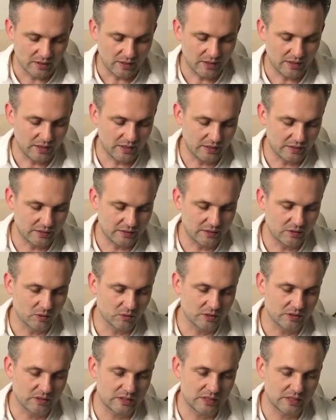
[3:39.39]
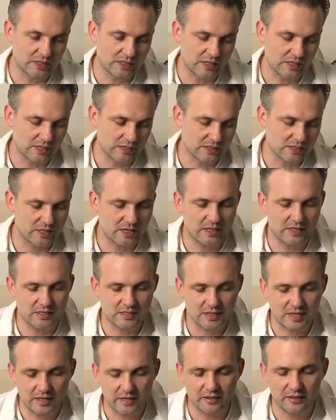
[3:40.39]
And the only thing is, they
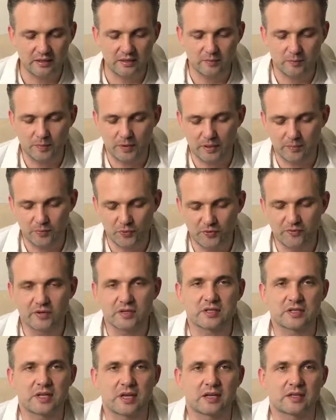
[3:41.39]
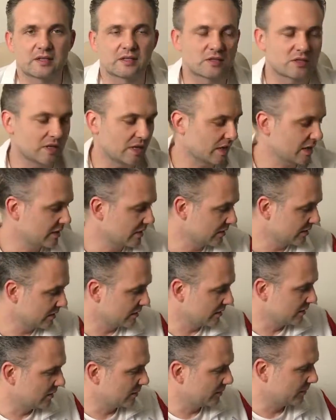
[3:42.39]
said that my previous headset,
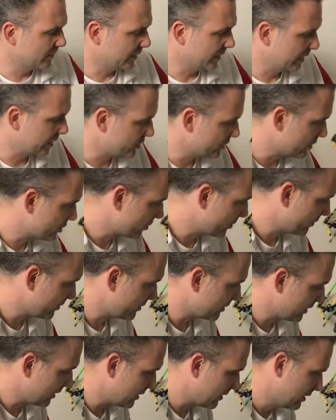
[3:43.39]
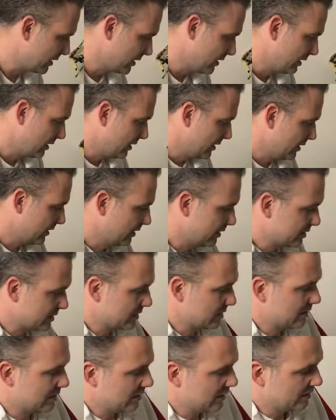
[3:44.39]
I actually show you that is
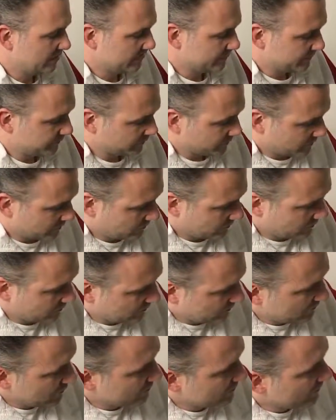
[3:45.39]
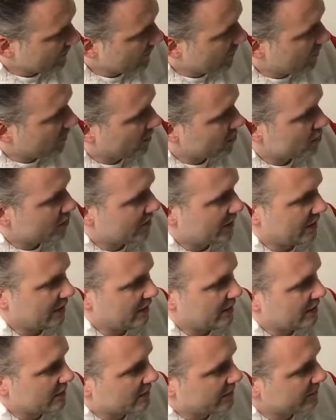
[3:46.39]
the Logitech
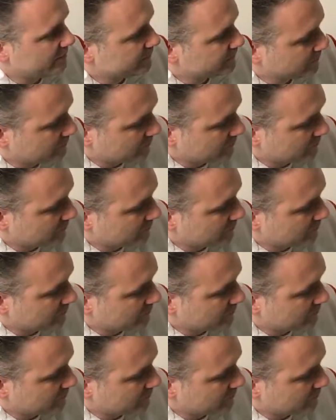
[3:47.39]
here.